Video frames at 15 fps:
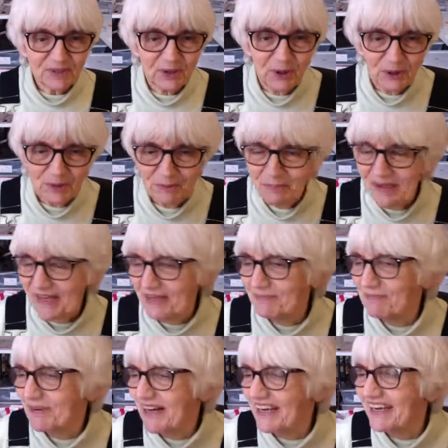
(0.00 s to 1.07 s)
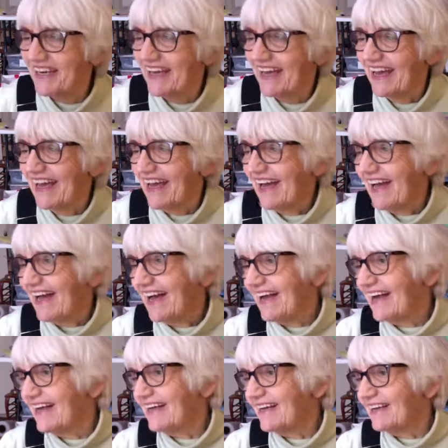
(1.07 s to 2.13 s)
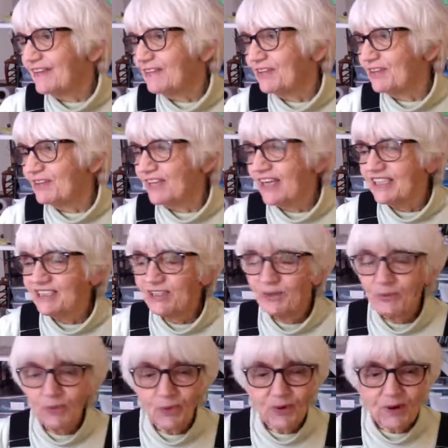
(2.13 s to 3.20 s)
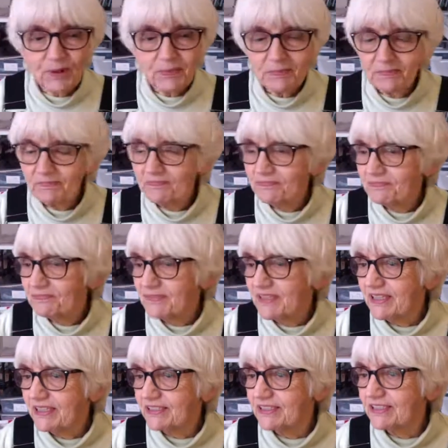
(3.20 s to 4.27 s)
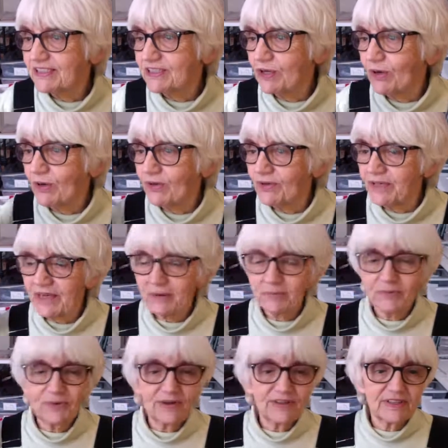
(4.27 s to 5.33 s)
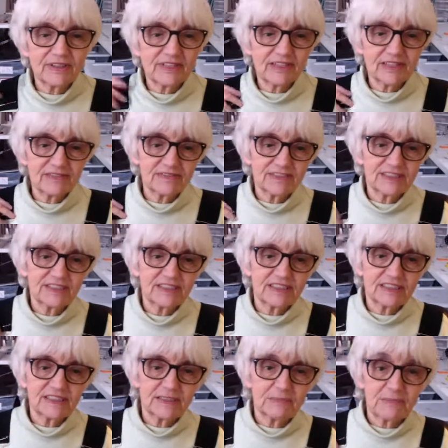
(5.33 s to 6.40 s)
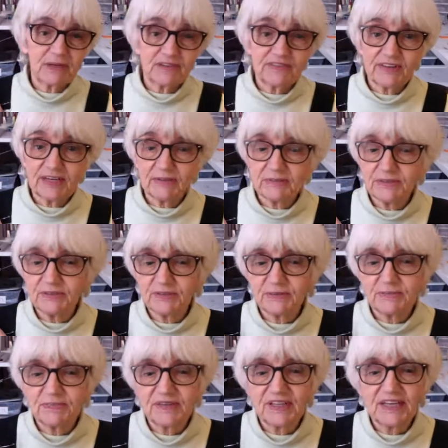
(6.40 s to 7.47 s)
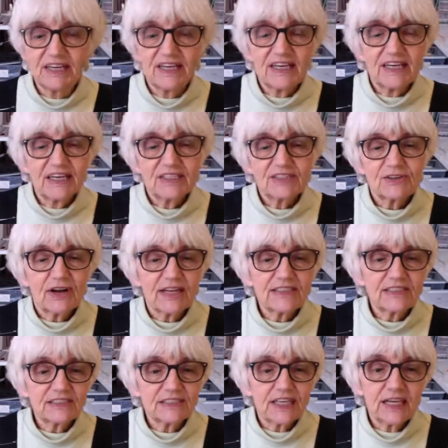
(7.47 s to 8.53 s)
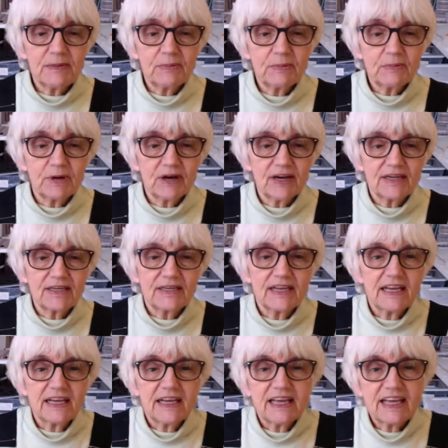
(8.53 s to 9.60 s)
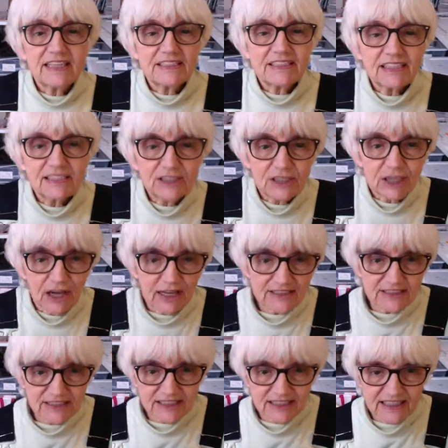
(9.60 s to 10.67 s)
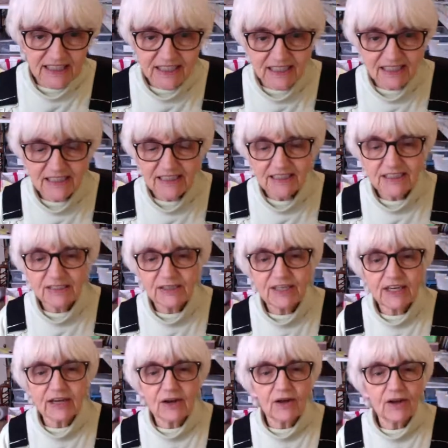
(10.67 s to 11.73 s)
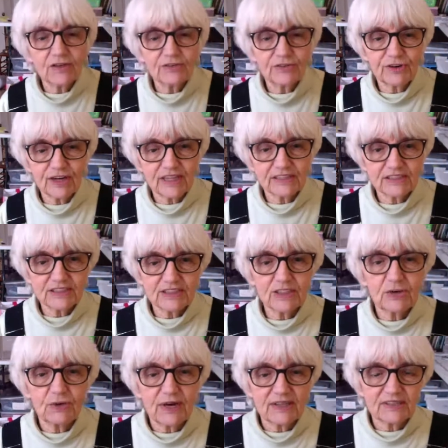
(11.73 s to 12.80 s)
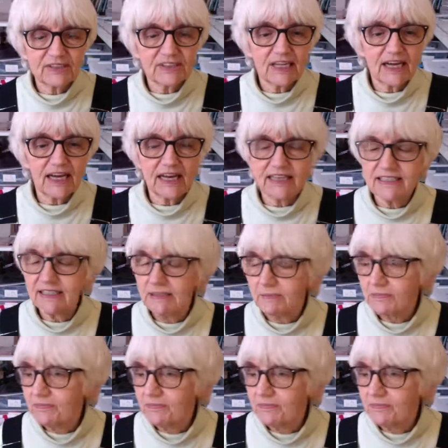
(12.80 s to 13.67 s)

go to bed, but uh, they're nice and warm because it's cold up where the television is in my family room. So I just keep them on. It's exhausting to get all dressed to go outside.